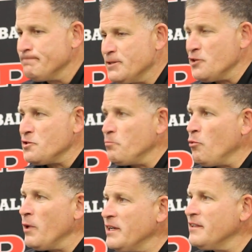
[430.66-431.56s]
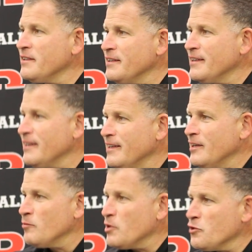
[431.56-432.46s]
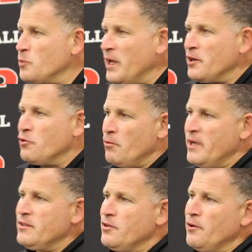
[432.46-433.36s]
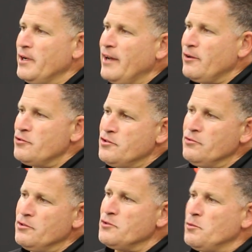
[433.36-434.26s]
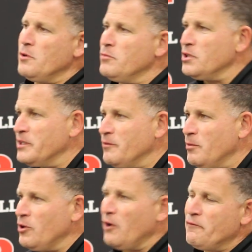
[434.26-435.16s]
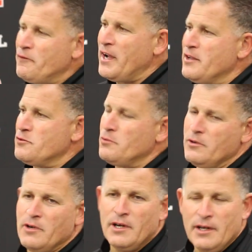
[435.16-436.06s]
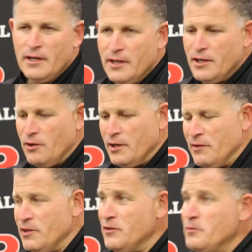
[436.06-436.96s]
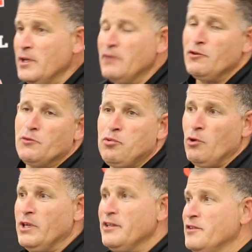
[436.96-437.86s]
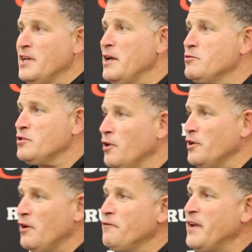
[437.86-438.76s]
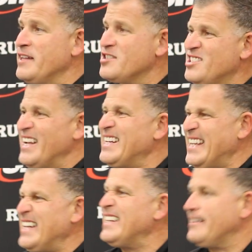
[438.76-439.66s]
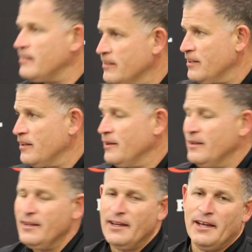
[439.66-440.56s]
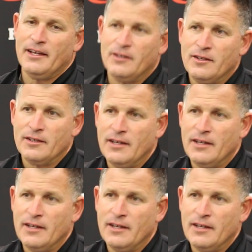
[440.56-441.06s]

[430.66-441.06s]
disappointed, because we had a great turnout. Our students were unbelievable. Our fans were, you know, even as poorly as the game started, our fans stayed in it, and